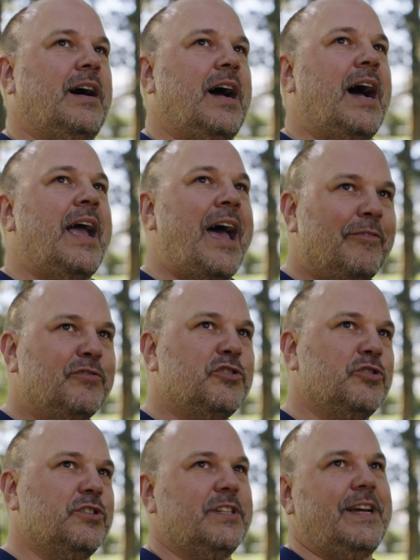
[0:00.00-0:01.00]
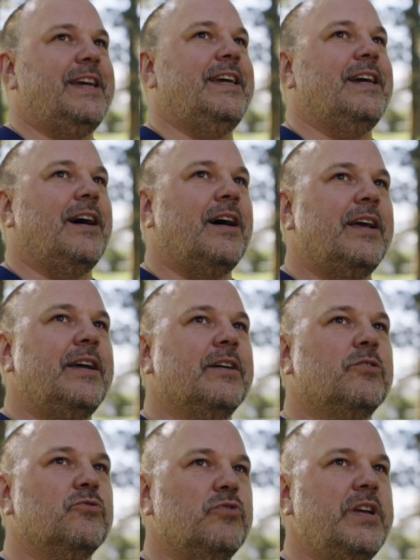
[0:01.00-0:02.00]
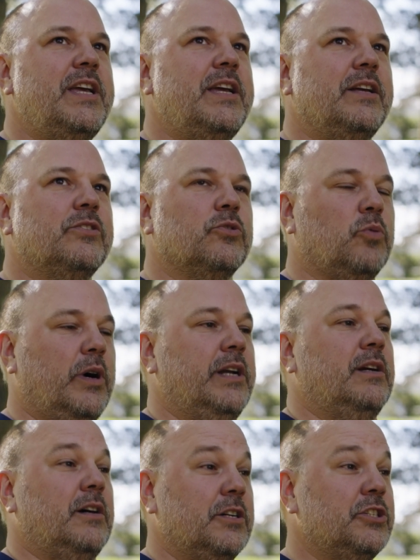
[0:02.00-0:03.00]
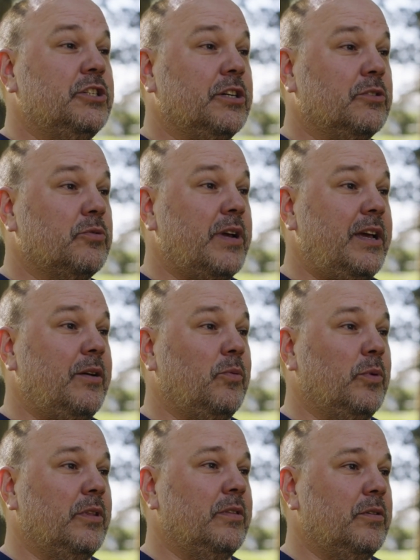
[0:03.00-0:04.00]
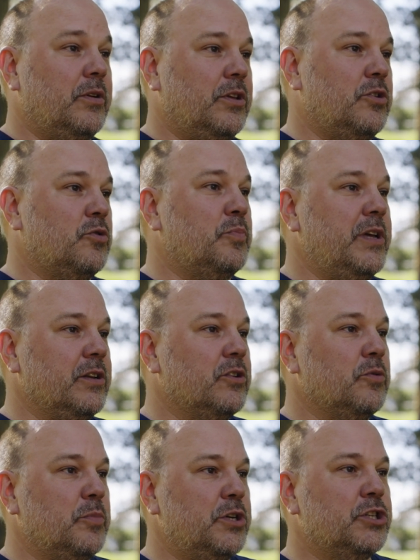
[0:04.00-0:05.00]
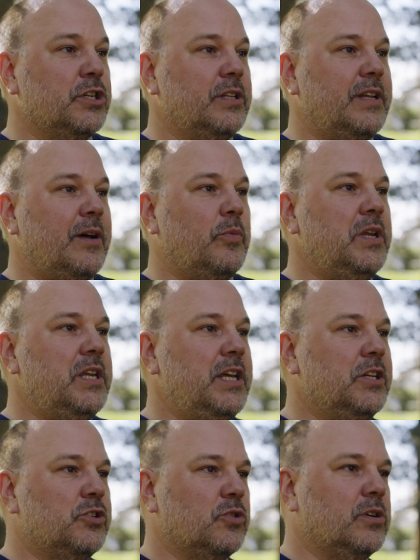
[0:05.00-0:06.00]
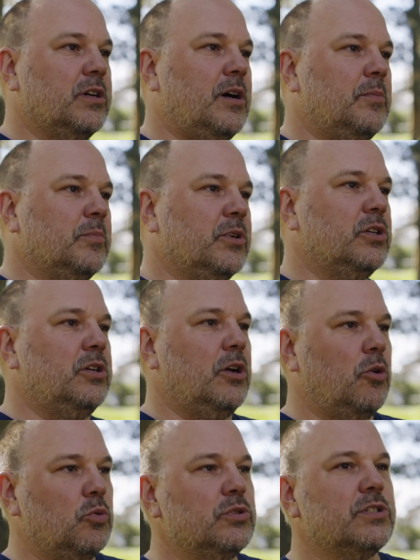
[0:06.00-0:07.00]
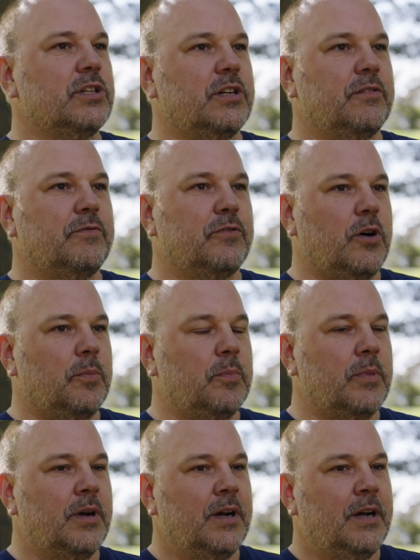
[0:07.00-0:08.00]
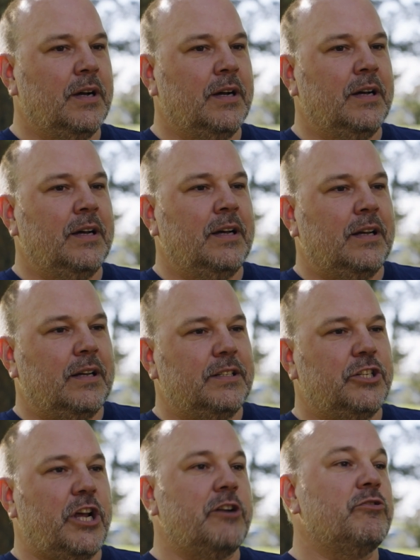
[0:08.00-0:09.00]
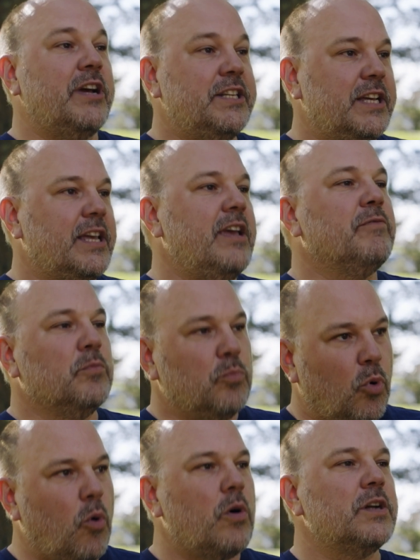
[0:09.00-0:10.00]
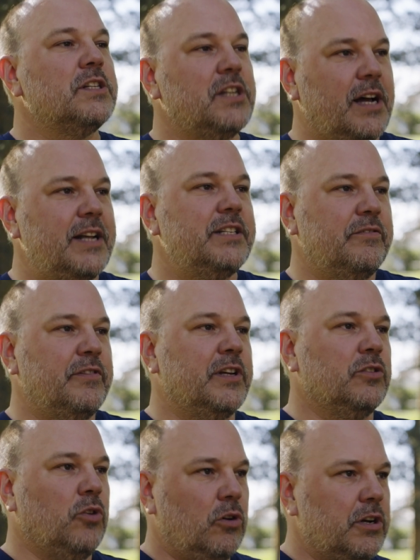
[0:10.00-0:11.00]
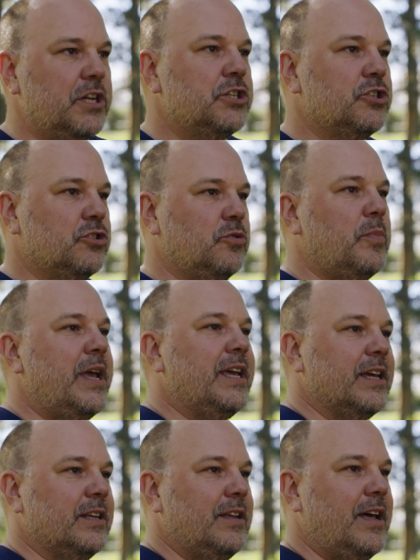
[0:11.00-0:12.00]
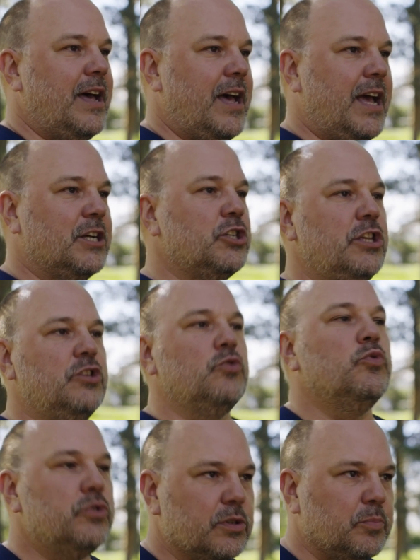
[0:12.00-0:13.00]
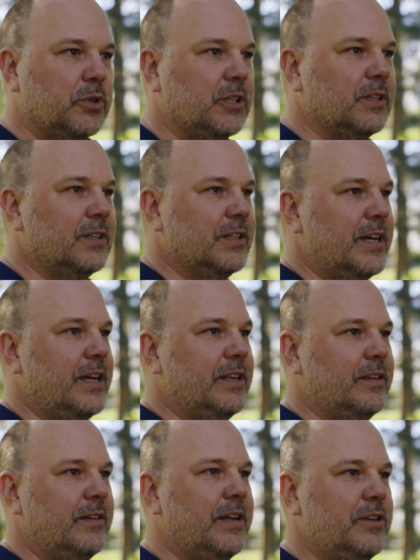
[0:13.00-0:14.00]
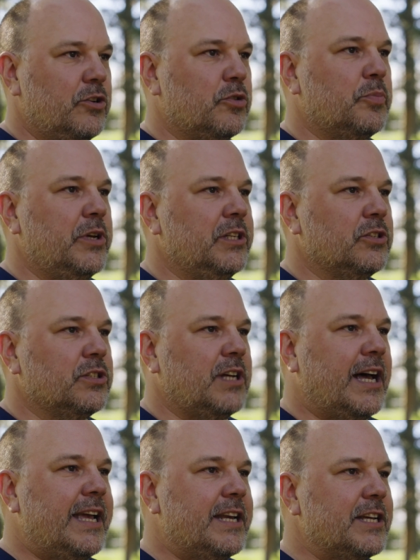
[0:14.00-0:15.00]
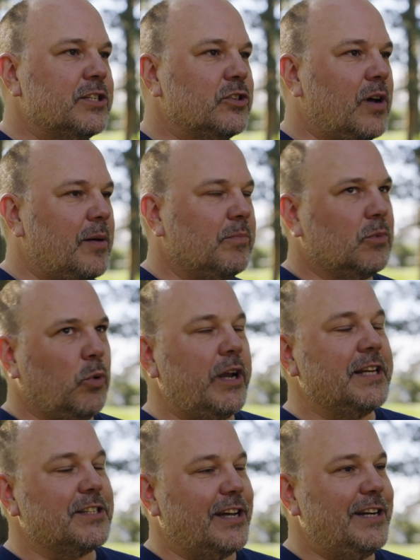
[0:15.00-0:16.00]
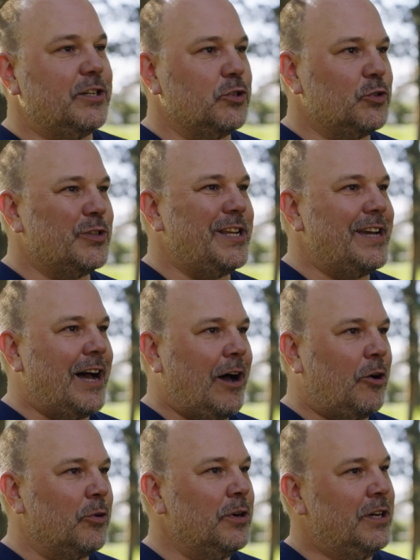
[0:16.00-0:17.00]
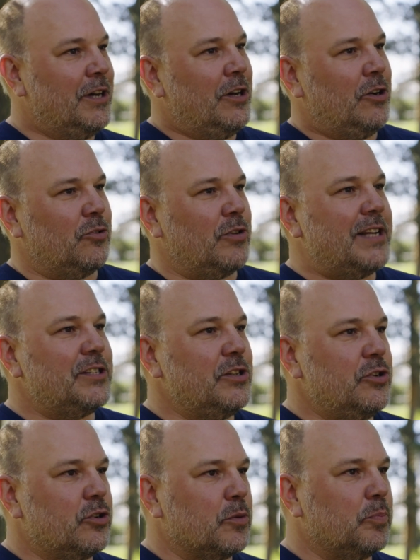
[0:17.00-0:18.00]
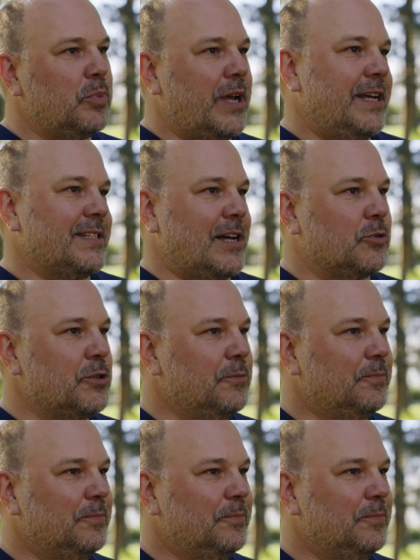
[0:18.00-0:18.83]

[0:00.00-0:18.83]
I have to say, I agree to quite a large degree with the European Commission that we need to come closer from generating even more scientific knowledge to make it actually usable in European society. So I'm quite excited to see how Horizon Europe plays out.